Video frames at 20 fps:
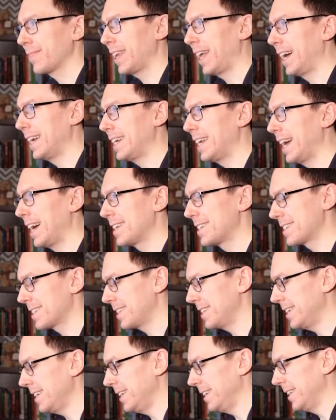I guess,
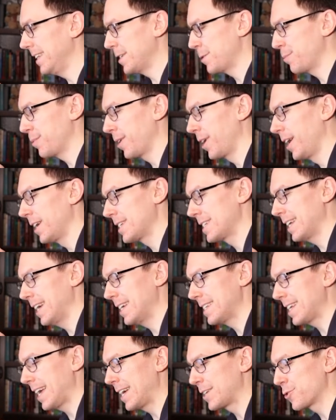the this
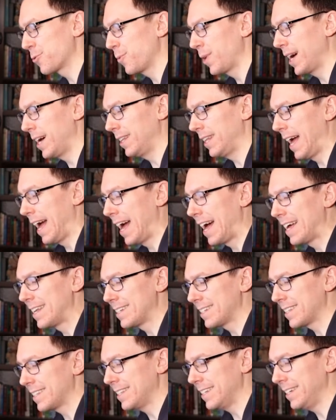process as well
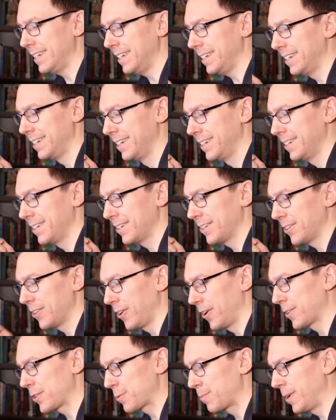as the
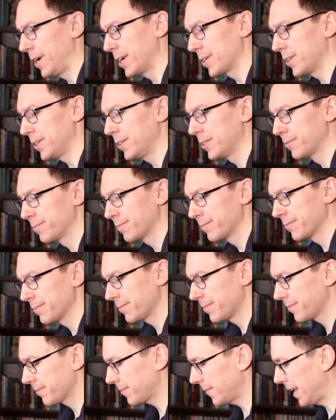Garch model.
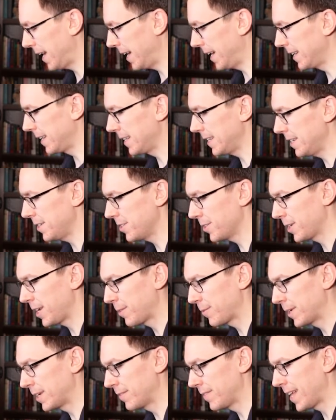And I need to
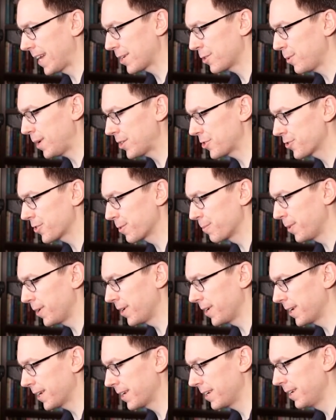get rid of that question
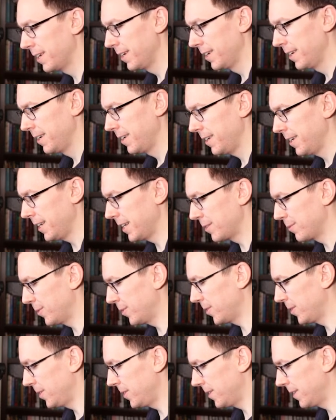mark and we'll
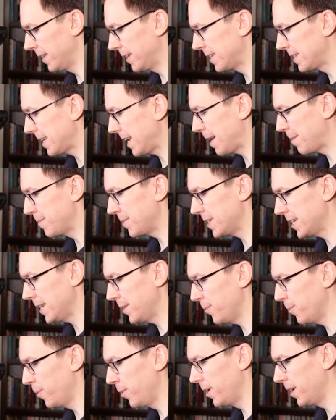call this
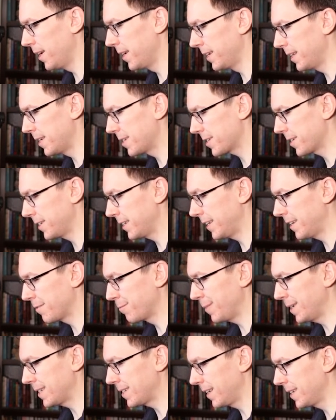MD1, and it's going to give
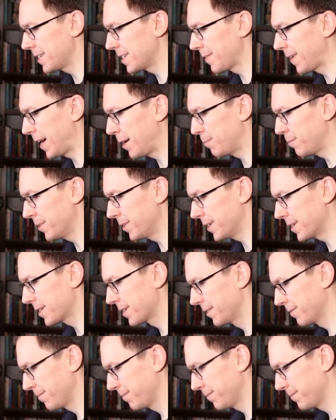me tons of output